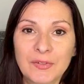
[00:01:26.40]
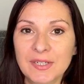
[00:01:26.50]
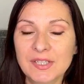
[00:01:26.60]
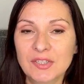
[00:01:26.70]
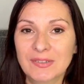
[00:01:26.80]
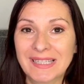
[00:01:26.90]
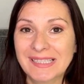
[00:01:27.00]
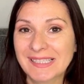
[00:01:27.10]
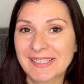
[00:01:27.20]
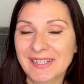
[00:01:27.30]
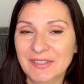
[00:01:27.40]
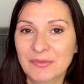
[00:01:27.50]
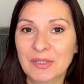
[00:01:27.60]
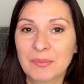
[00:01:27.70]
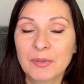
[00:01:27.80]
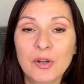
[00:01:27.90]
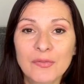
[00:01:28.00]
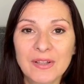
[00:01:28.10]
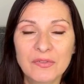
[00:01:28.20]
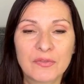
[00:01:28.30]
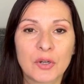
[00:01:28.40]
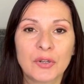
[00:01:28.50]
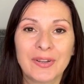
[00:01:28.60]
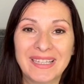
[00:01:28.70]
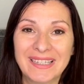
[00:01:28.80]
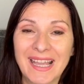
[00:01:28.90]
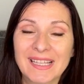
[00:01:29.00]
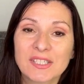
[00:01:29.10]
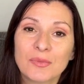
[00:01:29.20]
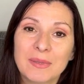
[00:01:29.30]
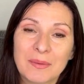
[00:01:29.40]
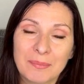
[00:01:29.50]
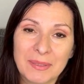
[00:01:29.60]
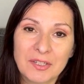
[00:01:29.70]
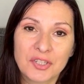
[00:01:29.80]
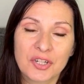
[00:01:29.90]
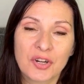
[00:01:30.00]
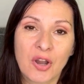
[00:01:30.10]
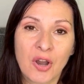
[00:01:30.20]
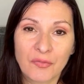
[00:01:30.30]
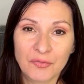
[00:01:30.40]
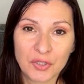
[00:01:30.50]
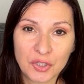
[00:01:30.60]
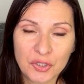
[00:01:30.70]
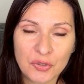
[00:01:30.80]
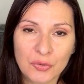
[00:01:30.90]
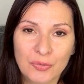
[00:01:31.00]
First, let's start with the profile photo. It has to be a picture of you.